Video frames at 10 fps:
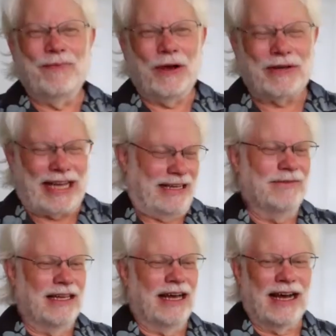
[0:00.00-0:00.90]
okay.
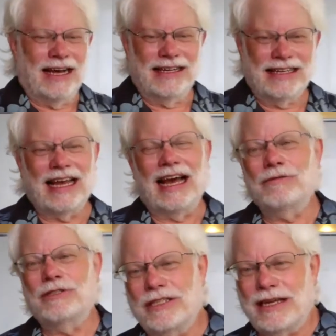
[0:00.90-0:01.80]
Yeah, I
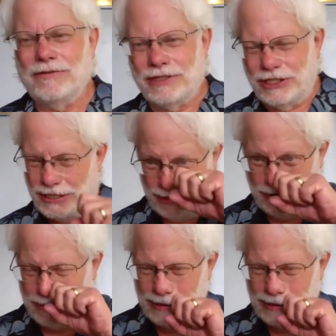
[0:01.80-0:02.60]
was just